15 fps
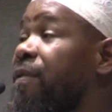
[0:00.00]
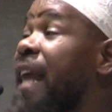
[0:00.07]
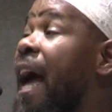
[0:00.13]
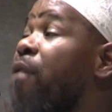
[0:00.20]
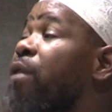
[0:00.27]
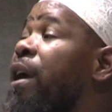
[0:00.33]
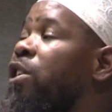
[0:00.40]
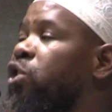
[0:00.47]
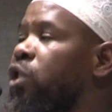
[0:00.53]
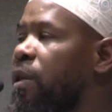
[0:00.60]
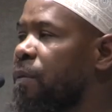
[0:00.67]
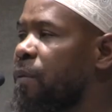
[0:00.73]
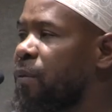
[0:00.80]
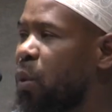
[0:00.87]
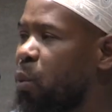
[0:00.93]

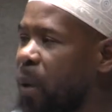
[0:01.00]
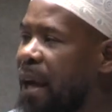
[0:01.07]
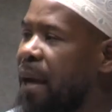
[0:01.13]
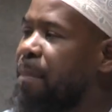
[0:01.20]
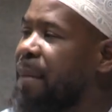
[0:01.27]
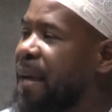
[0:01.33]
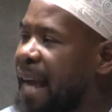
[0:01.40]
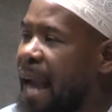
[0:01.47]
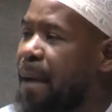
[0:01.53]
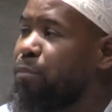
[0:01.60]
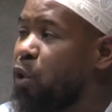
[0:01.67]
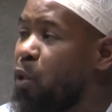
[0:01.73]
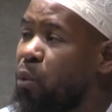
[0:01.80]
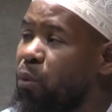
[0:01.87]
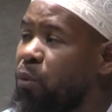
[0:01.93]
narration, the way it became
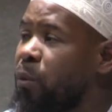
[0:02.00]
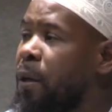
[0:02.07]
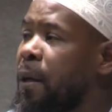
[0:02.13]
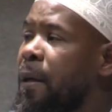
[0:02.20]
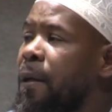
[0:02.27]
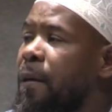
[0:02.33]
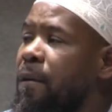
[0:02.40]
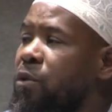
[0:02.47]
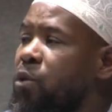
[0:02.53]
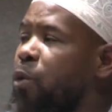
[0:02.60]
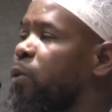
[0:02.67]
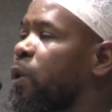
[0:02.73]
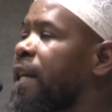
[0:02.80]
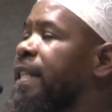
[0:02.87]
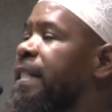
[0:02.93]
known. So he
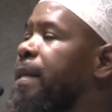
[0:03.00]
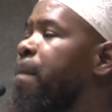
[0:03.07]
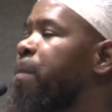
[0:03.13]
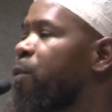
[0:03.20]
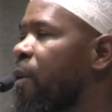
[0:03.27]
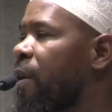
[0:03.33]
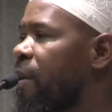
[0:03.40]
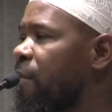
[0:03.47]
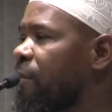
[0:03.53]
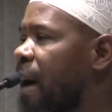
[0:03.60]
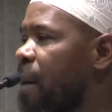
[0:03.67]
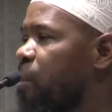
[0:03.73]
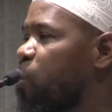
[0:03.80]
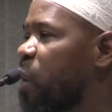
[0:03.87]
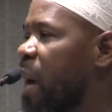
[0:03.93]
was a contemporary of
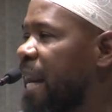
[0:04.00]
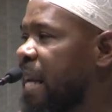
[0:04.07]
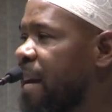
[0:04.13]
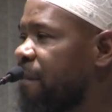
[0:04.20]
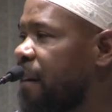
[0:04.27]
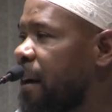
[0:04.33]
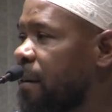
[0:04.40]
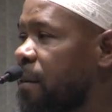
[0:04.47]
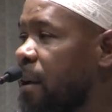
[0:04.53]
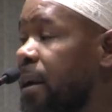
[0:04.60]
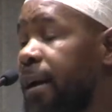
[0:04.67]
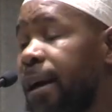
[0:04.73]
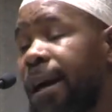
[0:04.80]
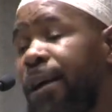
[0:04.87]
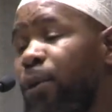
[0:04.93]
Abu Hanifa.
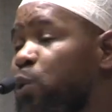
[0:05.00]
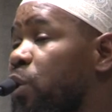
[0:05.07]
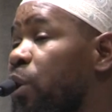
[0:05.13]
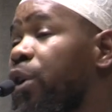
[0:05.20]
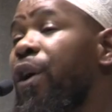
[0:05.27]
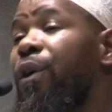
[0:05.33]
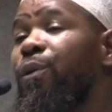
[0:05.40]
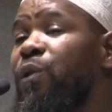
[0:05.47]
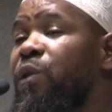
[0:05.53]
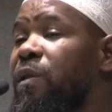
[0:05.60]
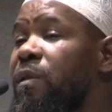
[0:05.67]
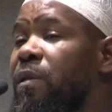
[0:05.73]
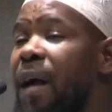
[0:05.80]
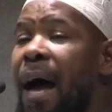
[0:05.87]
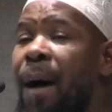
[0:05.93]
He used to
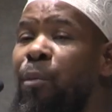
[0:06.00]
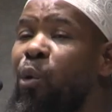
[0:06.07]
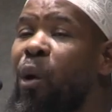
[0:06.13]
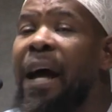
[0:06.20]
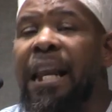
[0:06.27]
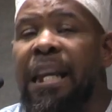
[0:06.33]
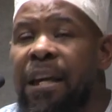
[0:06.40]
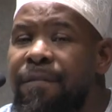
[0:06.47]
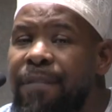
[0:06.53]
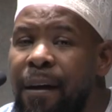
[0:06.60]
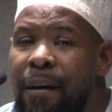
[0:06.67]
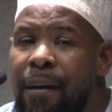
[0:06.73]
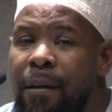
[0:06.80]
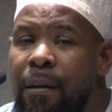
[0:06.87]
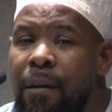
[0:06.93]
curse Abu Hanifa.
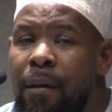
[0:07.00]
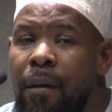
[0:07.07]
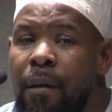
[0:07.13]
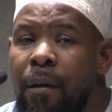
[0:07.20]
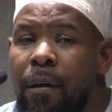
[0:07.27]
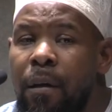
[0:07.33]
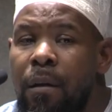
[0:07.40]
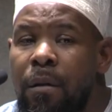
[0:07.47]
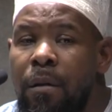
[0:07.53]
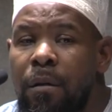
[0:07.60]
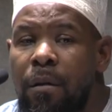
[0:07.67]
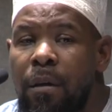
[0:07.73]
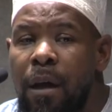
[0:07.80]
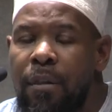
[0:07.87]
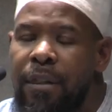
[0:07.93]

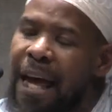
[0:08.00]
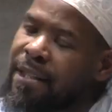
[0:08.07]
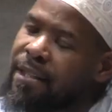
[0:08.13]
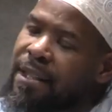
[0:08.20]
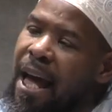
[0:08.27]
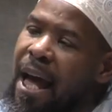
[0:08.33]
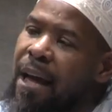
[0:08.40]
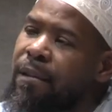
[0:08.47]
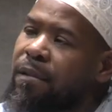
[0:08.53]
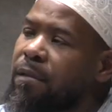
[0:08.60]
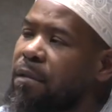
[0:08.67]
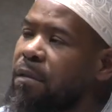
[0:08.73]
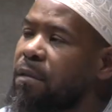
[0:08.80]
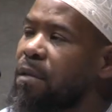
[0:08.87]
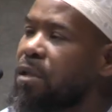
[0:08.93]
And that's
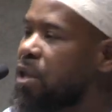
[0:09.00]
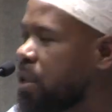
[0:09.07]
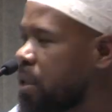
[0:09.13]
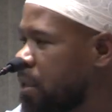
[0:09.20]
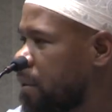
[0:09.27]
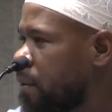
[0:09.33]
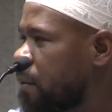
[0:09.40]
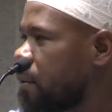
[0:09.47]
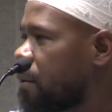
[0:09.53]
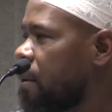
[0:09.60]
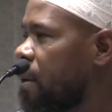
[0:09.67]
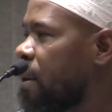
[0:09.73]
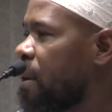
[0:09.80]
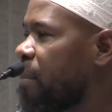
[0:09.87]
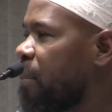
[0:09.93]
not good,
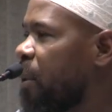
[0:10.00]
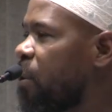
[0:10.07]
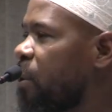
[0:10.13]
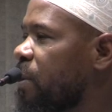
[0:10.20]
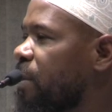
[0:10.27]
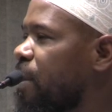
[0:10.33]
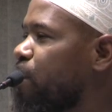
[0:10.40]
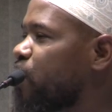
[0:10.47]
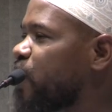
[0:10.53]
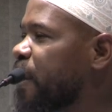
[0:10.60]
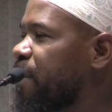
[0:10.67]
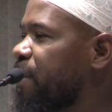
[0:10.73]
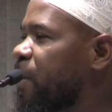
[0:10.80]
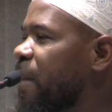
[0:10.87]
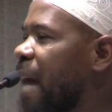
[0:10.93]
because the
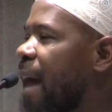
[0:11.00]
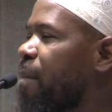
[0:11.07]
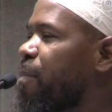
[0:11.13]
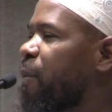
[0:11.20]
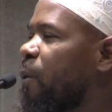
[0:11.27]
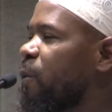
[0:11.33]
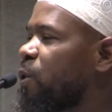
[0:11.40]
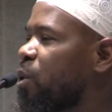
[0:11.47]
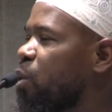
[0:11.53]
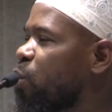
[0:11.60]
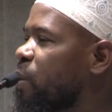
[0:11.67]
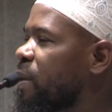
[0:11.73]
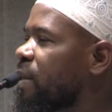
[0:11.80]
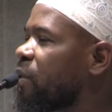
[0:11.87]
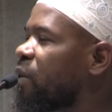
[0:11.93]
Muslim is not a person
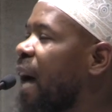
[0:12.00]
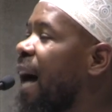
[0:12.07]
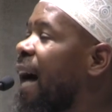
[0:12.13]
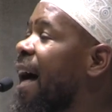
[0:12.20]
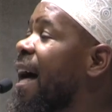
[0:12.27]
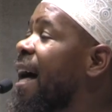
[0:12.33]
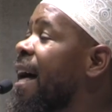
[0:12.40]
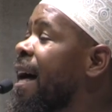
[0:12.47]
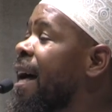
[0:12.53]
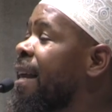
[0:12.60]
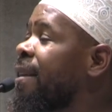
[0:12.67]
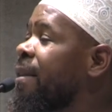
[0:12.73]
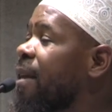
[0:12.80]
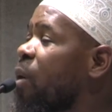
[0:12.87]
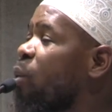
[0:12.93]
who is
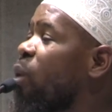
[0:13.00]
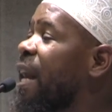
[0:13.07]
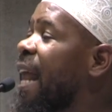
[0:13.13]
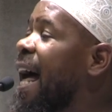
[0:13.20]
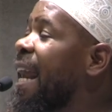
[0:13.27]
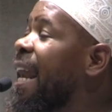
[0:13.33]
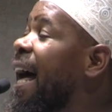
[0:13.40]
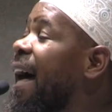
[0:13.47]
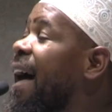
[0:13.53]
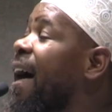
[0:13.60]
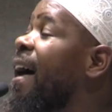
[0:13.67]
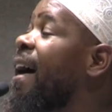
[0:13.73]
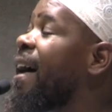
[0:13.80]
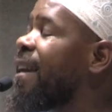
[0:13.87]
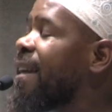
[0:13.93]
ta'an wala
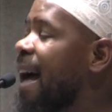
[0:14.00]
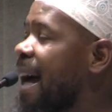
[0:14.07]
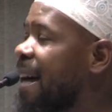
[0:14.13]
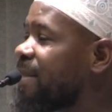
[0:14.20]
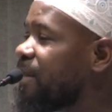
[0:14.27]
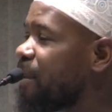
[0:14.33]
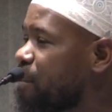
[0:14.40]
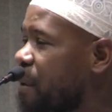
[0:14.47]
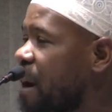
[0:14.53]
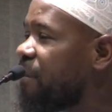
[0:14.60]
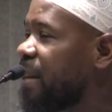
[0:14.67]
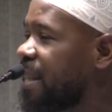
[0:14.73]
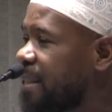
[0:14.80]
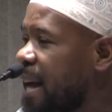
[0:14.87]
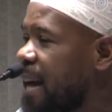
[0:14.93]
la'an, as the
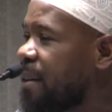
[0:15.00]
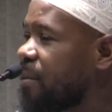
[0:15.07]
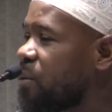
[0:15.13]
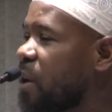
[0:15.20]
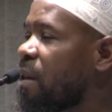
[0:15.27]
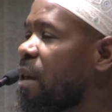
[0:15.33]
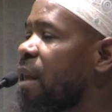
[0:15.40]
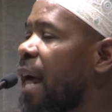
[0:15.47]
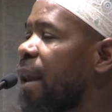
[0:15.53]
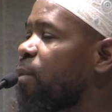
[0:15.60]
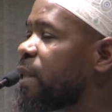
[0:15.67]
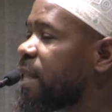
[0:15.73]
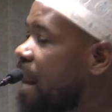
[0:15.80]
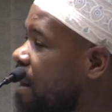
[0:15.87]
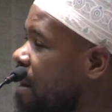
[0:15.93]
Prophet said, sallallahu alaihi
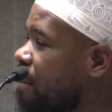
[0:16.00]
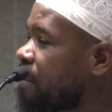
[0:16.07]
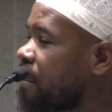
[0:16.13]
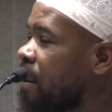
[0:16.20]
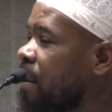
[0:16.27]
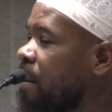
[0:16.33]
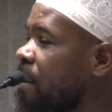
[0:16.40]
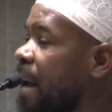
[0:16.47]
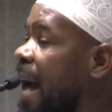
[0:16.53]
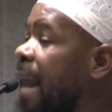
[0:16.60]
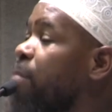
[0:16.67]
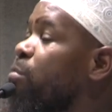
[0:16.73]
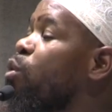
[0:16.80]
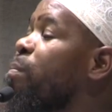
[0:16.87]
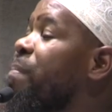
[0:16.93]
wasallam.
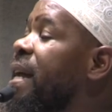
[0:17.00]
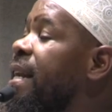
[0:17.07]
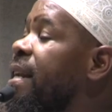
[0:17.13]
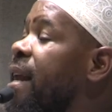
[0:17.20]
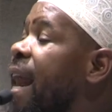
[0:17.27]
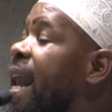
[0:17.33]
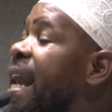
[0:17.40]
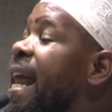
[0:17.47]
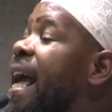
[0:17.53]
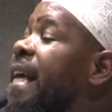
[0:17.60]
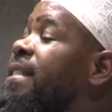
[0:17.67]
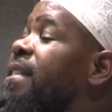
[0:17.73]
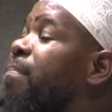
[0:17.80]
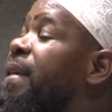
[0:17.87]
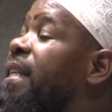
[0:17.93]
Al-mu'min
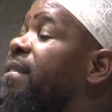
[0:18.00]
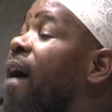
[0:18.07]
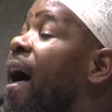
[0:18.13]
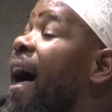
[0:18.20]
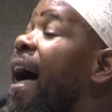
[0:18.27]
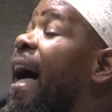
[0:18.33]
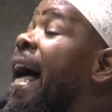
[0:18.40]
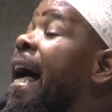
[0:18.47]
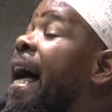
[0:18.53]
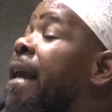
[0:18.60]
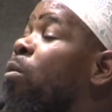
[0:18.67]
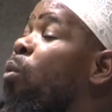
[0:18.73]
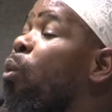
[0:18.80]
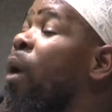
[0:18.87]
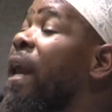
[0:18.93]
laysa
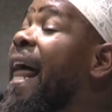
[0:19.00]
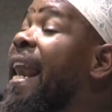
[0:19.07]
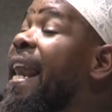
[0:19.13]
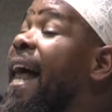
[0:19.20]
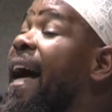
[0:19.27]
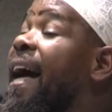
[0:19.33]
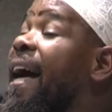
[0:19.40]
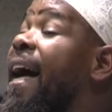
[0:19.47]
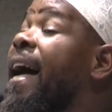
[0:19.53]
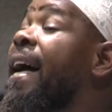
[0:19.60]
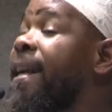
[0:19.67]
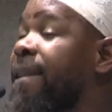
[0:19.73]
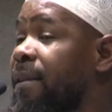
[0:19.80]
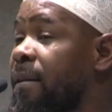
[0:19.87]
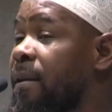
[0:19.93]
bi-ta'an wala
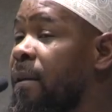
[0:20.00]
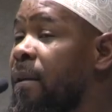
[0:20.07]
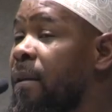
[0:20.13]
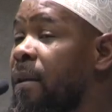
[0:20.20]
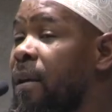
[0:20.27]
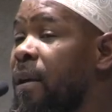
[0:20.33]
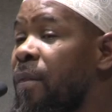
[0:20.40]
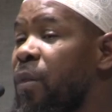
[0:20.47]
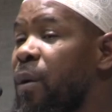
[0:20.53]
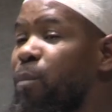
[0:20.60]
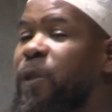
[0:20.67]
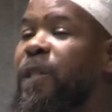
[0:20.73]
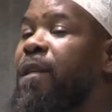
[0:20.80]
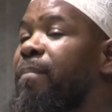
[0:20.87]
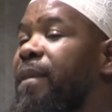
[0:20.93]
la'an. The
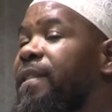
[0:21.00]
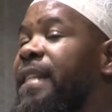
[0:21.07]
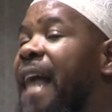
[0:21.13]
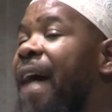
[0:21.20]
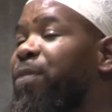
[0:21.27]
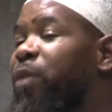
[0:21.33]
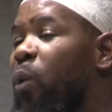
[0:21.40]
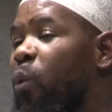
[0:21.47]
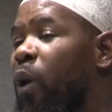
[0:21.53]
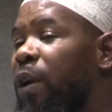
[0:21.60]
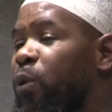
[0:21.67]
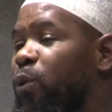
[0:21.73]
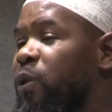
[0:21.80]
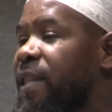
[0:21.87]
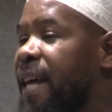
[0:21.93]
Muslim is not the one
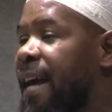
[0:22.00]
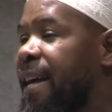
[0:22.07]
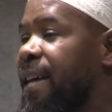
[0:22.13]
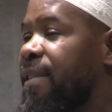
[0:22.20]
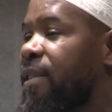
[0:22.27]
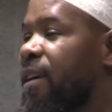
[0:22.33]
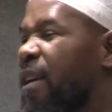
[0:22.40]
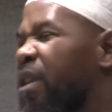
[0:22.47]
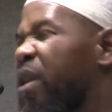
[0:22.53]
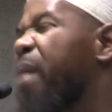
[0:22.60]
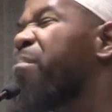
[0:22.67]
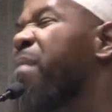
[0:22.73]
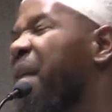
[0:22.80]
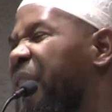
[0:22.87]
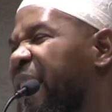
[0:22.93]
who says, your
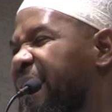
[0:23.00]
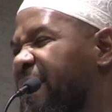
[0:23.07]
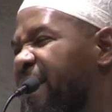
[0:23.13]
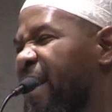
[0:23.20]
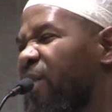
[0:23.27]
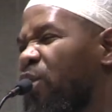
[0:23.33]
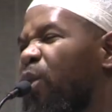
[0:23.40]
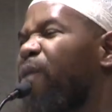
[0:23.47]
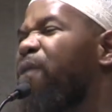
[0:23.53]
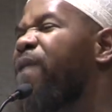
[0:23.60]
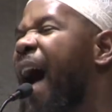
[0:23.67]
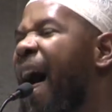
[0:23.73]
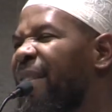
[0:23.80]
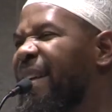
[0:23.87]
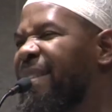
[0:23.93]
mother is this, your
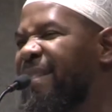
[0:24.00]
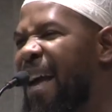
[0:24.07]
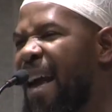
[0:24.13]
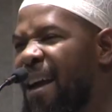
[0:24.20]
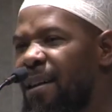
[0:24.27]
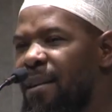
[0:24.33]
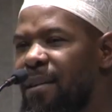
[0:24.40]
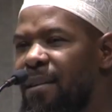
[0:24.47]
father is that.